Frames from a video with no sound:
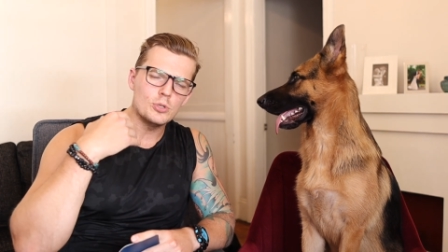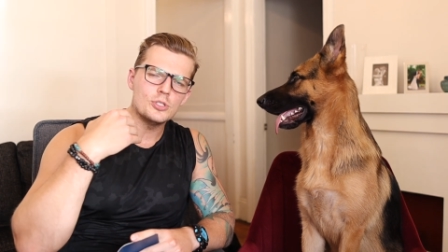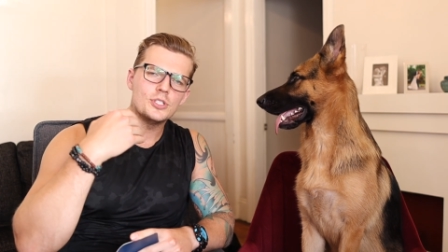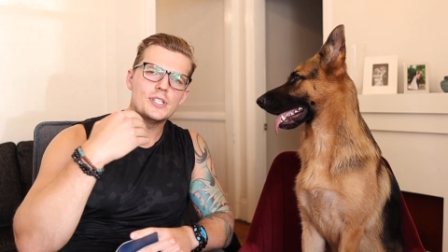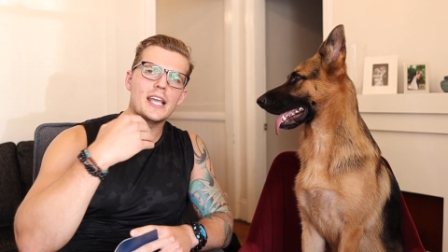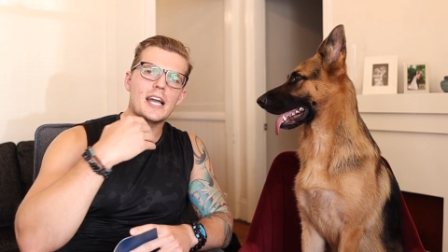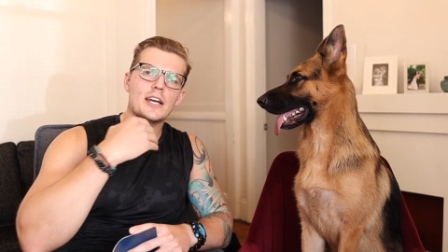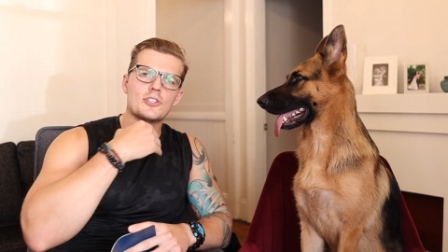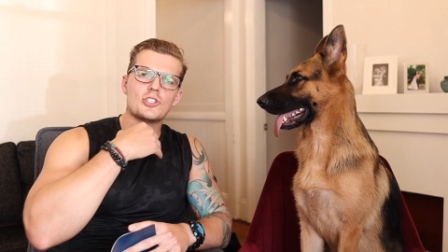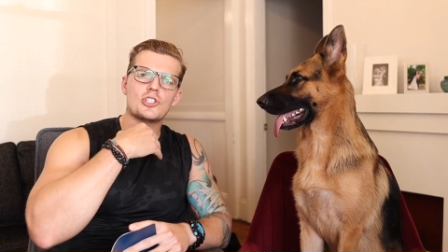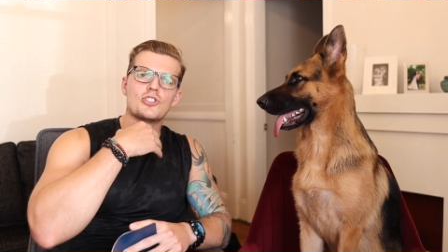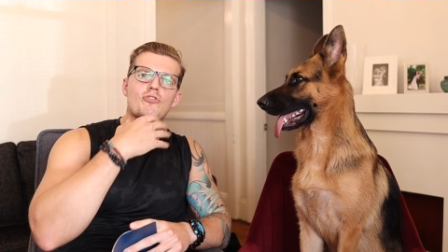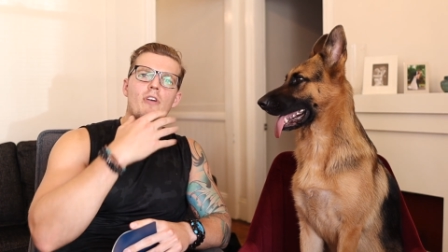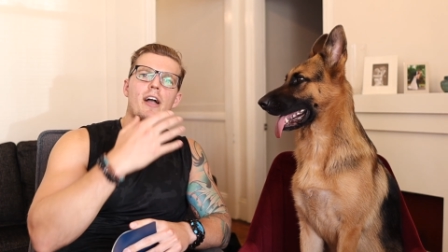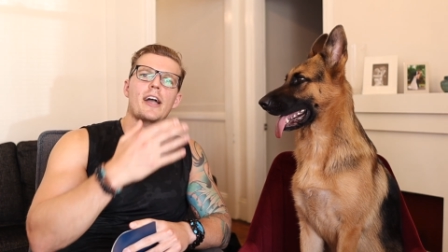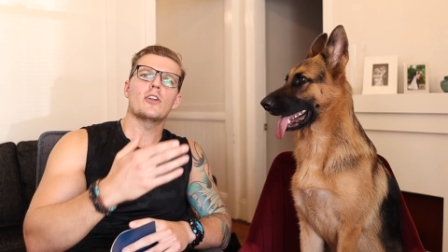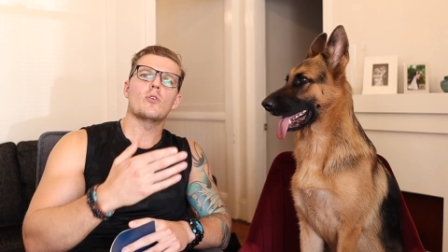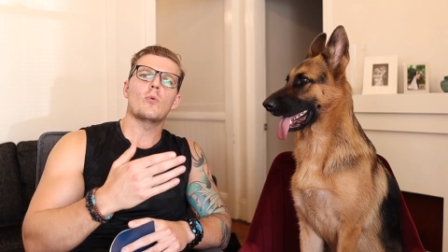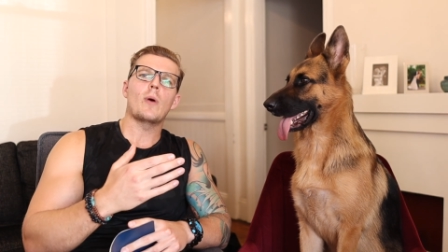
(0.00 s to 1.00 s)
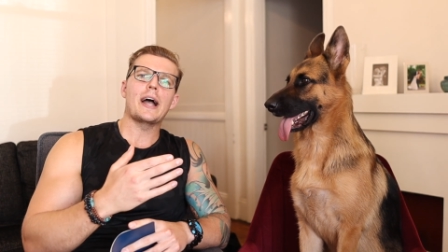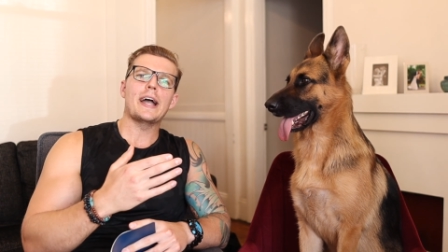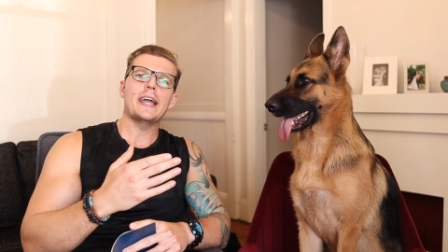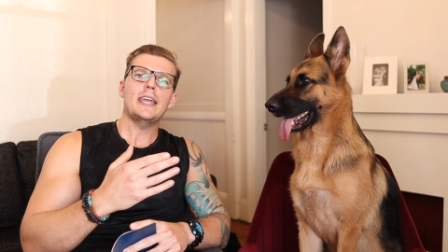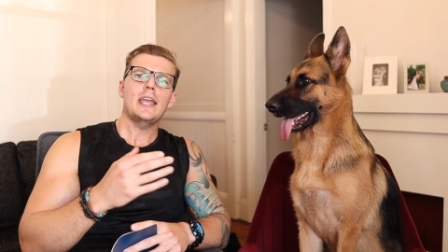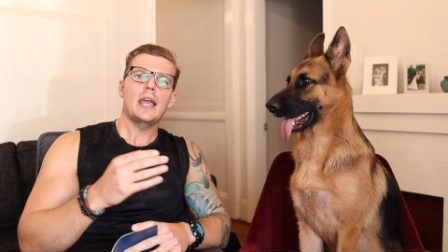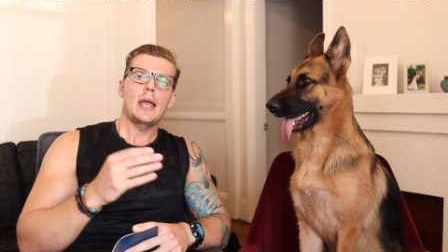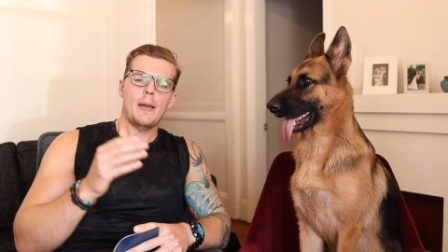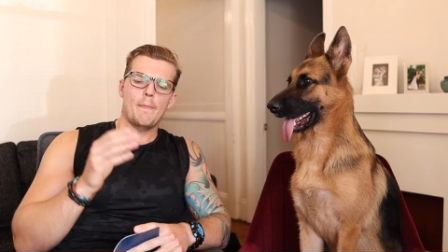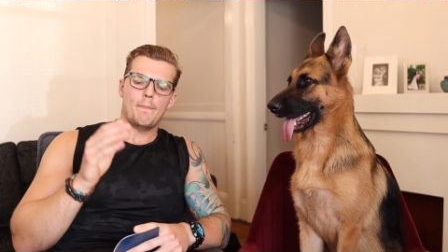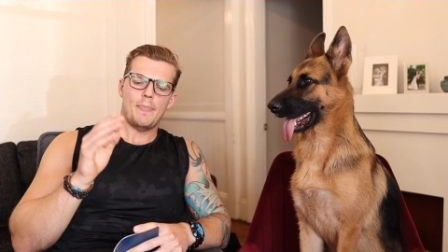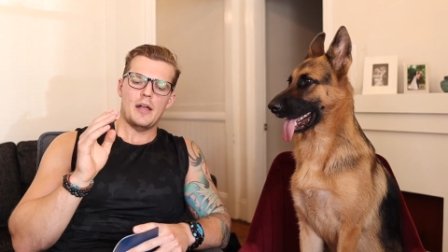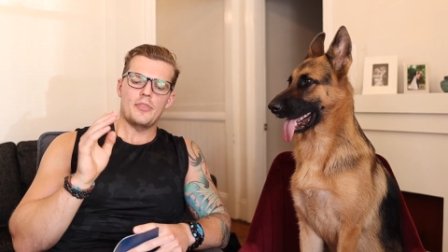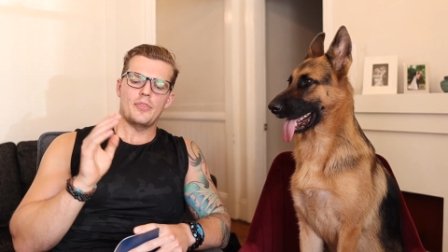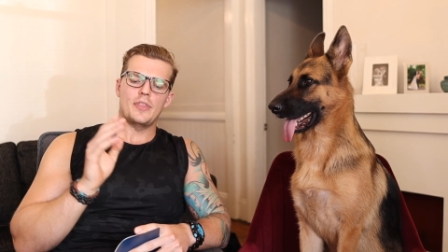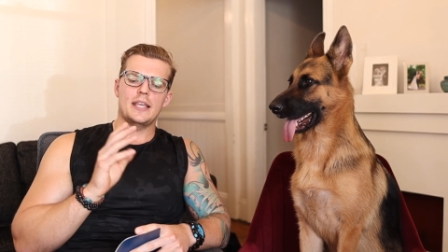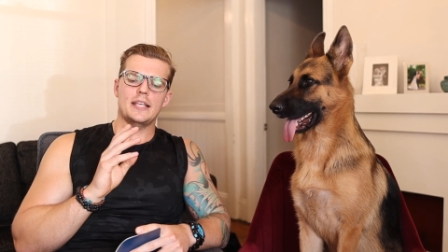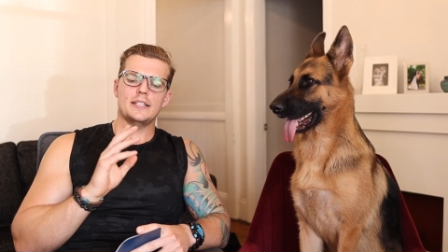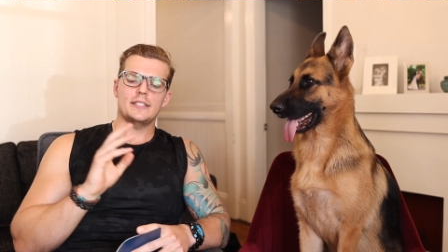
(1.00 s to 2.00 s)
down straight away,
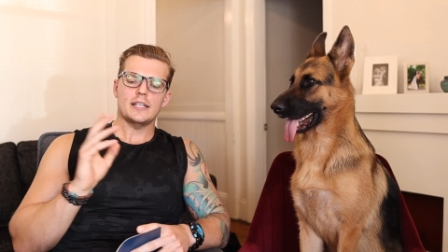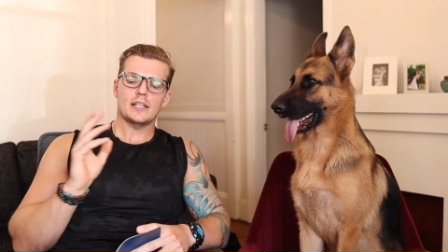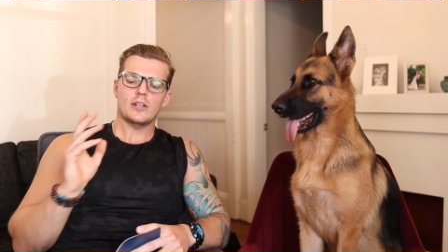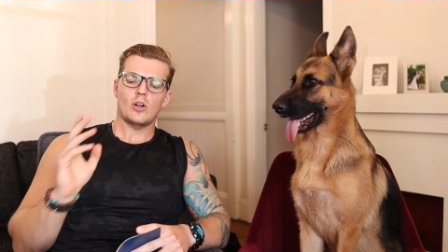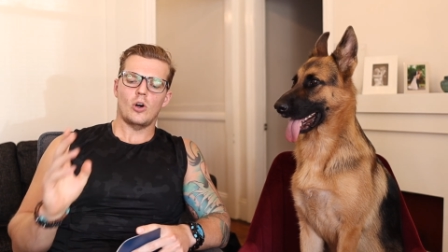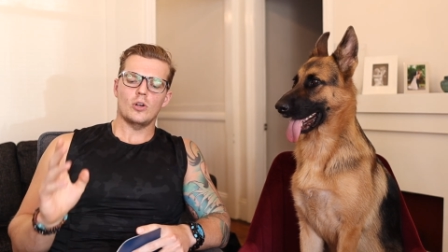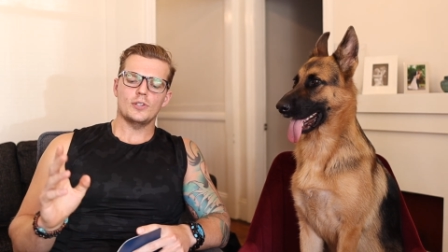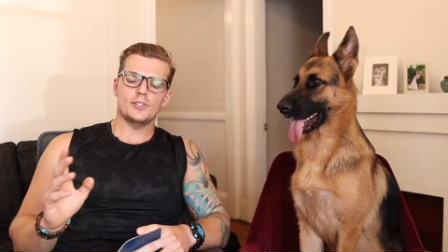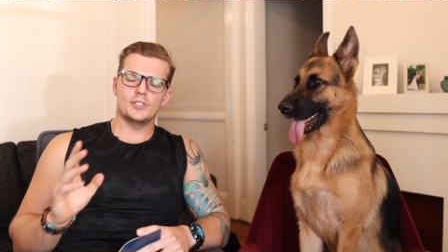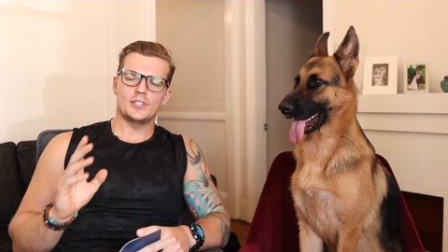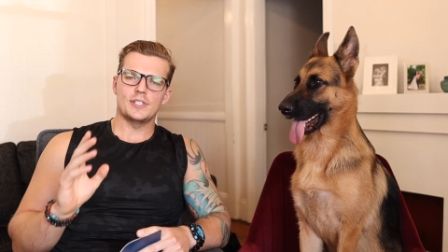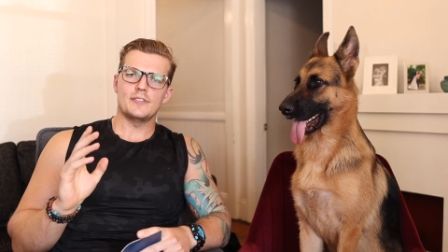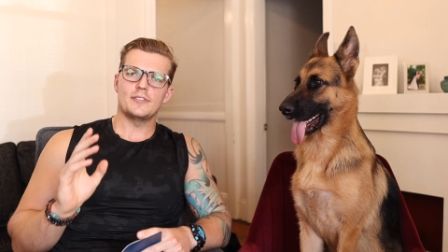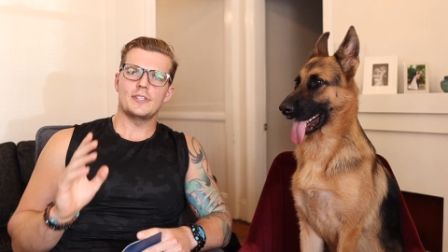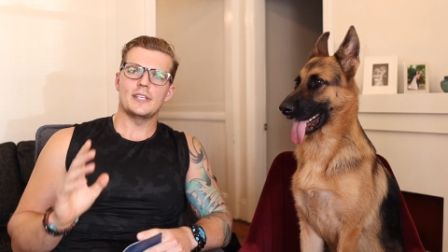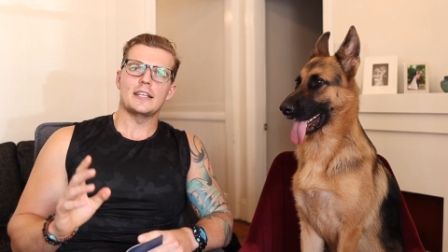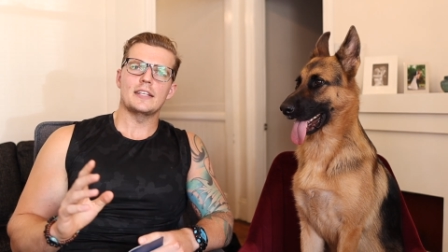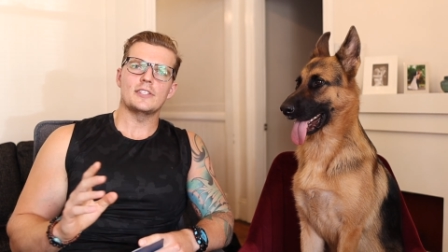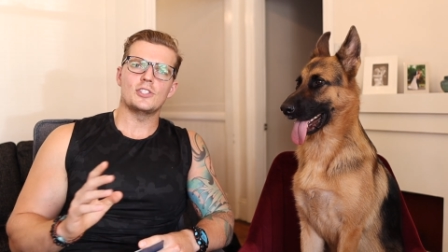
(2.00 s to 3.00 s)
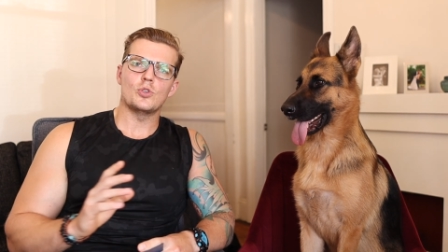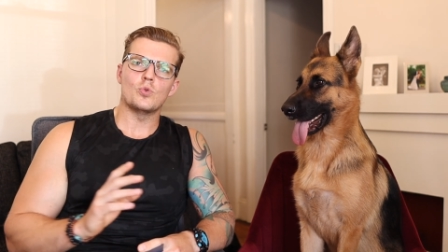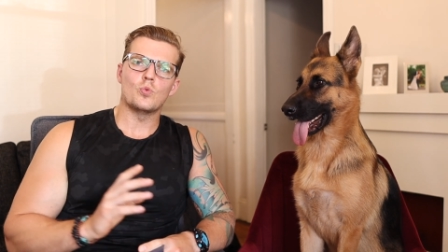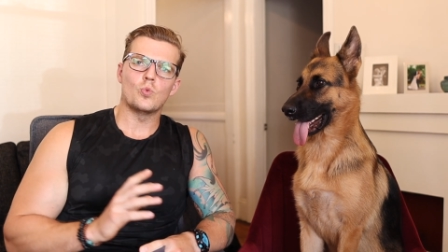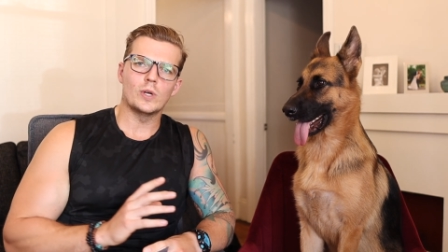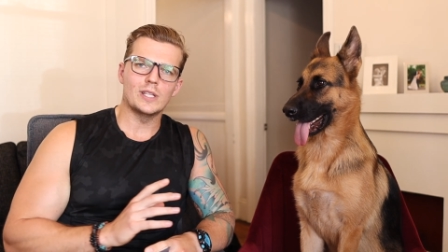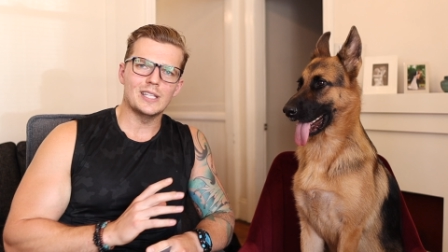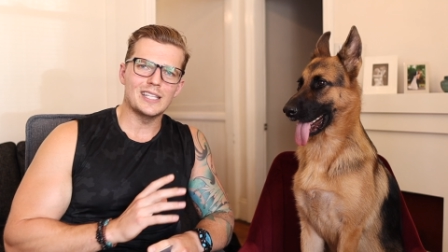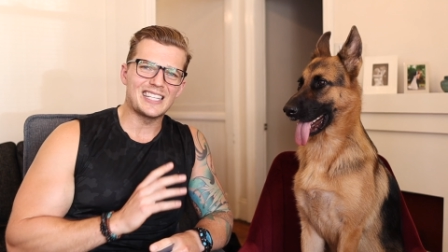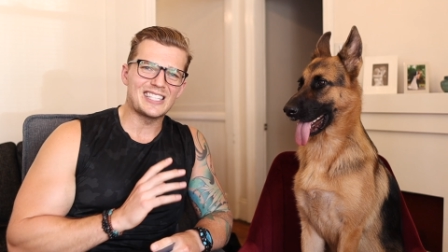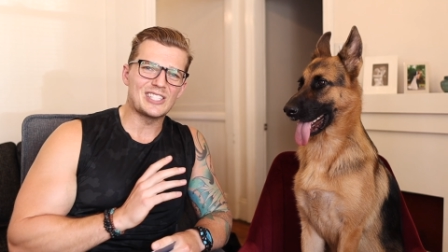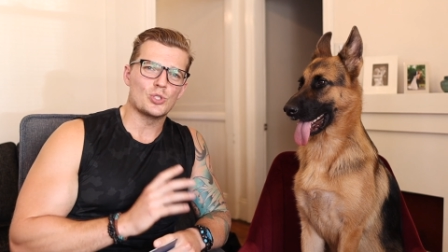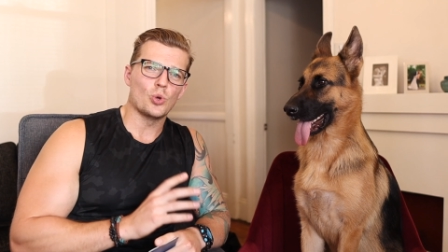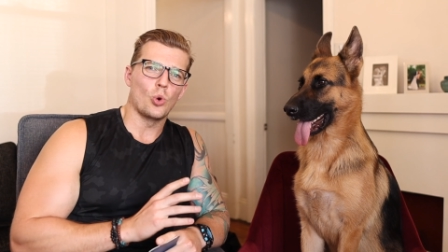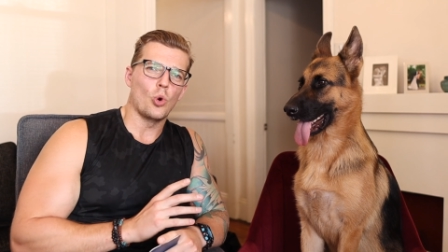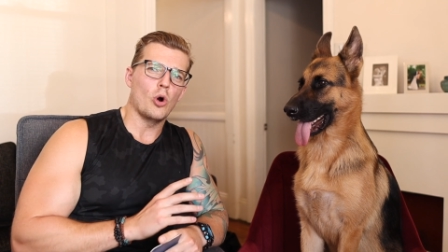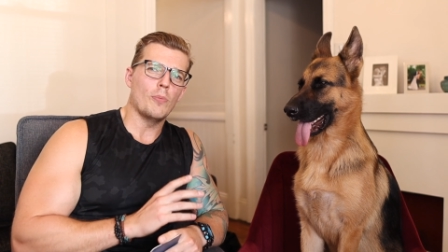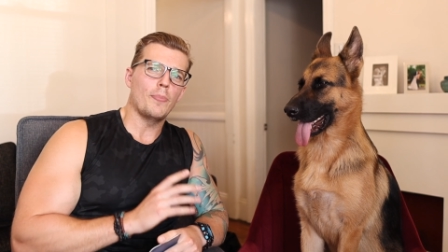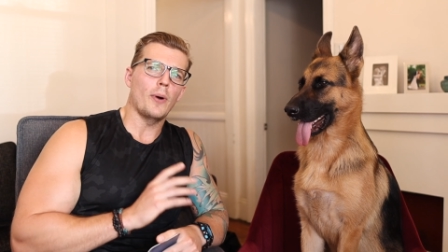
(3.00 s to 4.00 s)
but these are costs and things you will
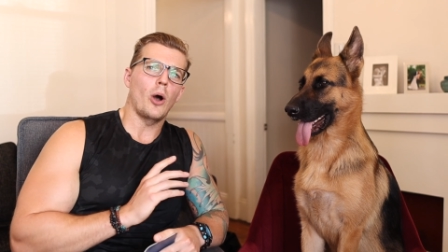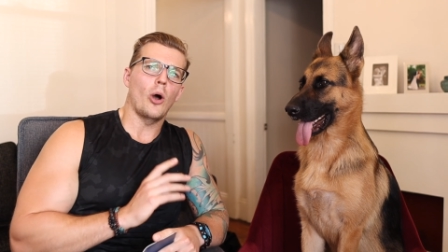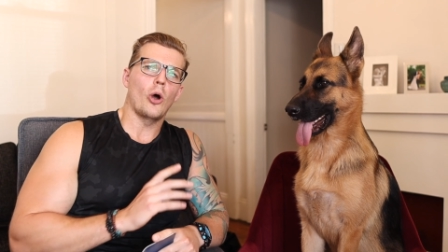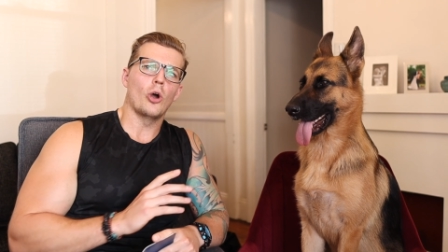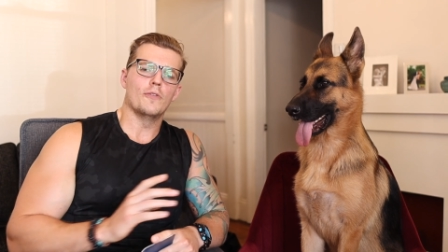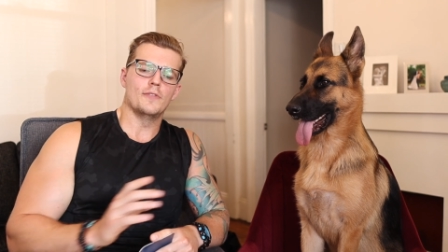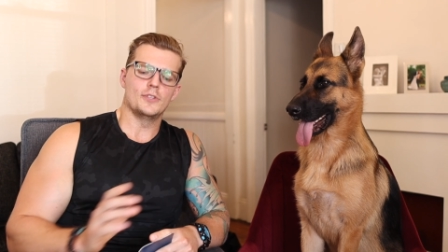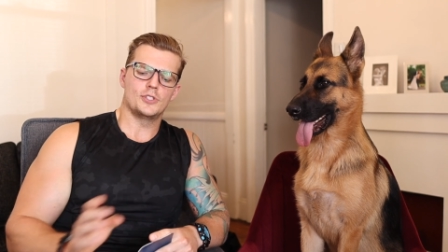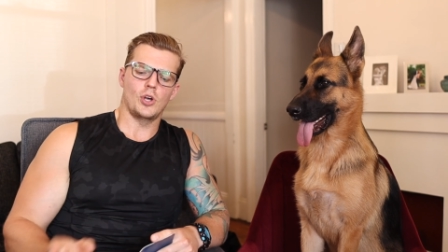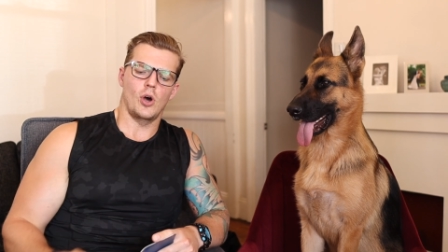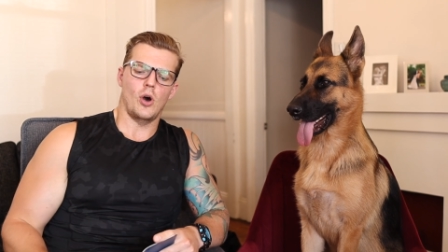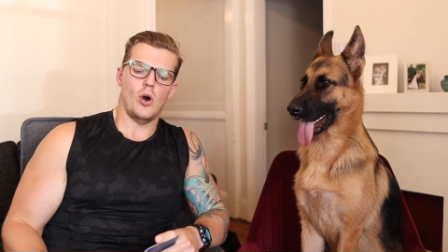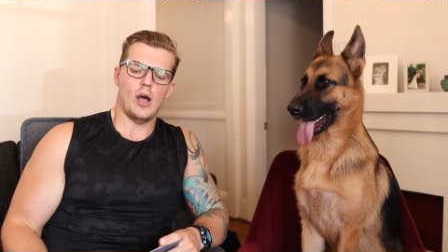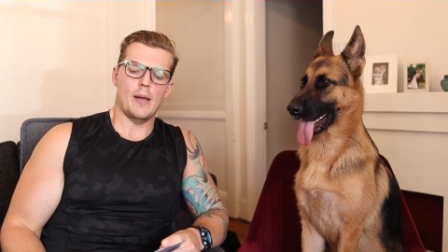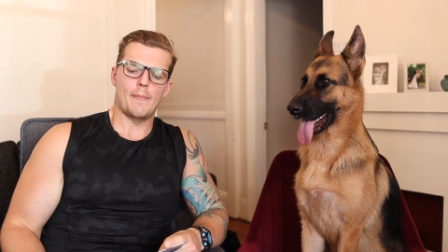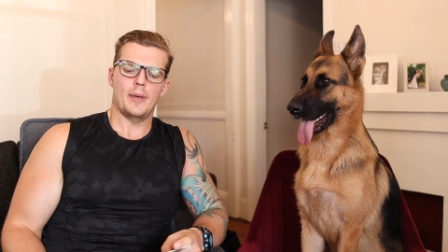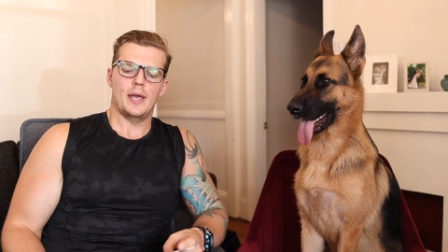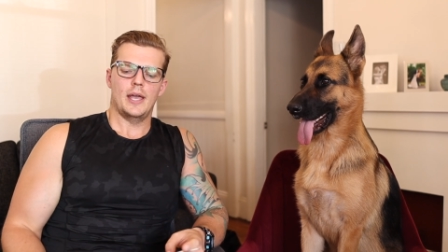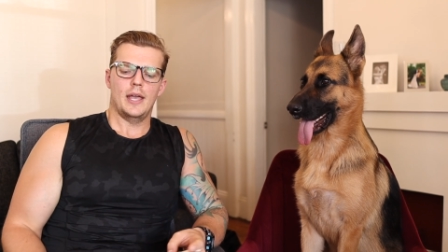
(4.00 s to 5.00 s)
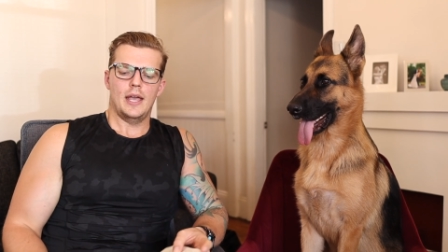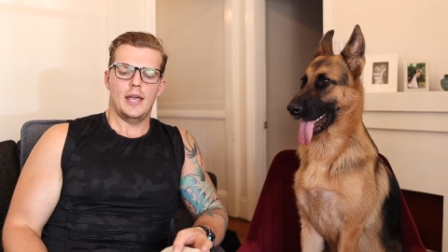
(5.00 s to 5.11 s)
absorb over time.